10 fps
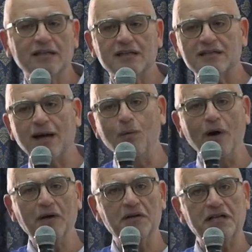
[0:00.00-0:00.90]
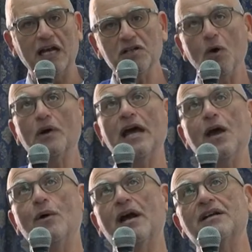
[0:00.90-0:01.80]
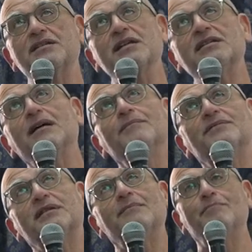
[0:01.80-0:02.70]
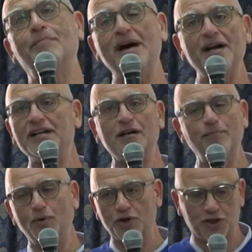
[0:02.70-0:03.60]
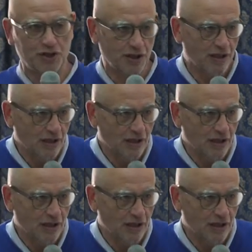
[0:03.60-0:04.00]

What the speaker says: someone who says, okay, when I see some burning bush